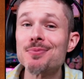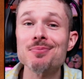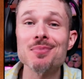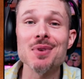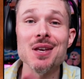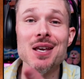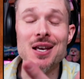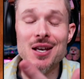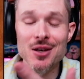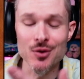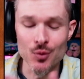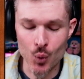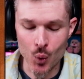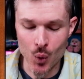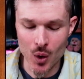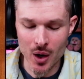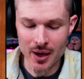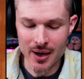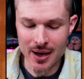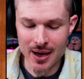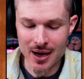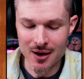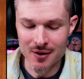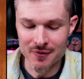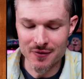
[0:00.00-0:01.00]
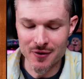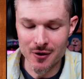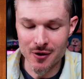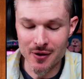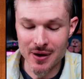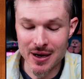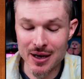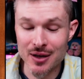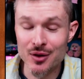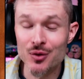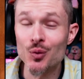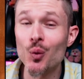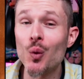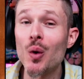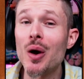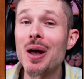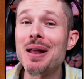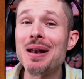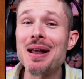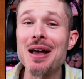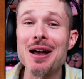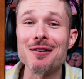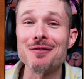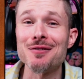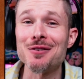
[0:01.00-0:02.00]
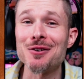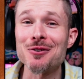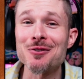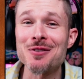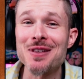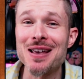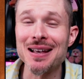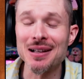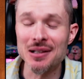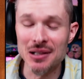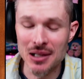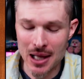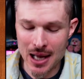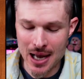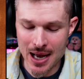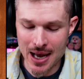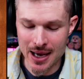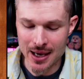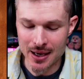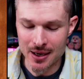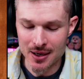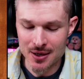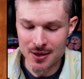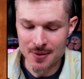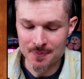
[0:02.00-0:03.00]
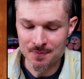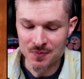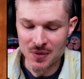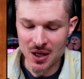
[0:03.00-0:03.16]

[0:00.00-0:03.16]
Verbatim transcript: eat whatever and whenever they like,